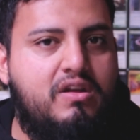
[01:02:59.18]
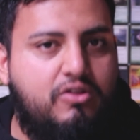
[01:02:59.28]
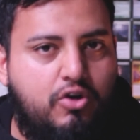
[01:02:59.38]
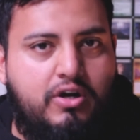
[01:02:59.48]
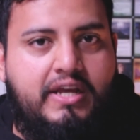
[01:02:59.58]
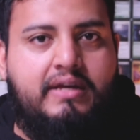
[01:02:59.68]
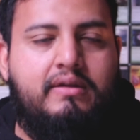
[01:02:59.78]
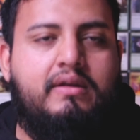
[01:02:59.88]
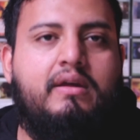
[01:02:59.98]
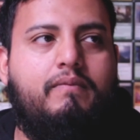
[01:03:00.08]
learning,
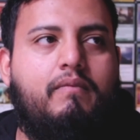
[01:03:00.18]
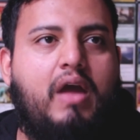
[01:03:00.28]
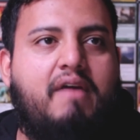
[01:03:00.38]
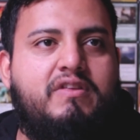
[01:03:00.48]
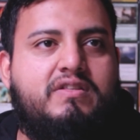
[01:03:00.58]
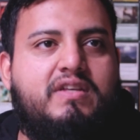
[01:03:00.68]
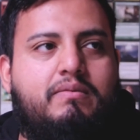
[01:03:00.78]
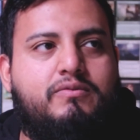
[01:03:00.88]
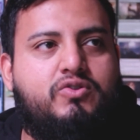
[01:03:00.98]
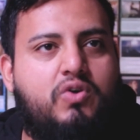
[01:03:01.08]
having
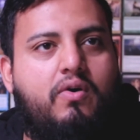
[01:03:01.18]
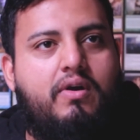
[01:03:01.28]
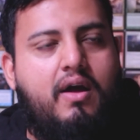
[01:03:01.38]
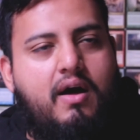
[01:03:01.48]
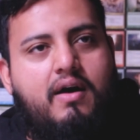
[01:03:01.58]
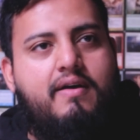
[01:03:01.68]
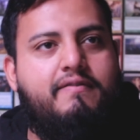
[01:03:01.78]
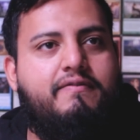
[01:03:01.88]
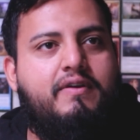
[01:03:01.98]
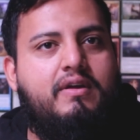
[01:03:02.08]
some sort
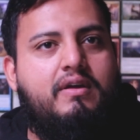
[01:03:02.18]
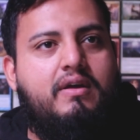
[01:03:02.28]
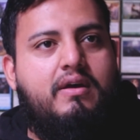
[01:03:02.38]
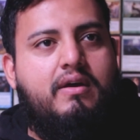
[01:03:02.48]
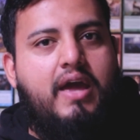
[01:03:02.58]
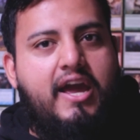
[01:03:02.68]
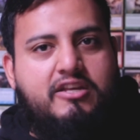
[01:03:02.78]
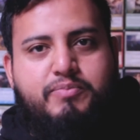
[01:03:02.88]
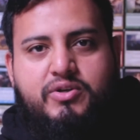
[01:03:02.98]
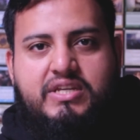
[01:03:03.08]
of
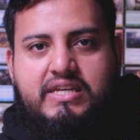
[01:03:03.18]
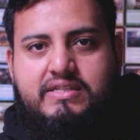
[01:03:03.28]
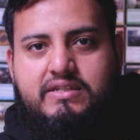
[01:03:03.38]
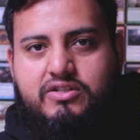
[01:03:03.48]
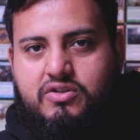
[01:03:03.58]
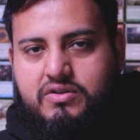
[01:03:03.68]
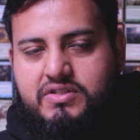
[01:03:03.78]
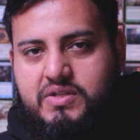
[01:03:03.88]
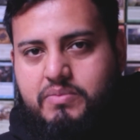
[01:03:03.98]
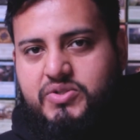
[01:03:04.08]
expertise in a certain
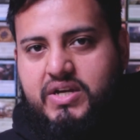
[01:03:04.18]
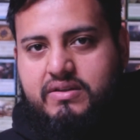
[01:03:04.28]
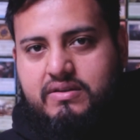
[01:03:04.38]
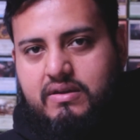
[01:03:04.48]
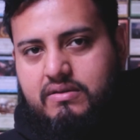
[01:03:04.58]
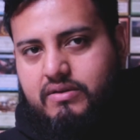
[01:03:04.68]
subject,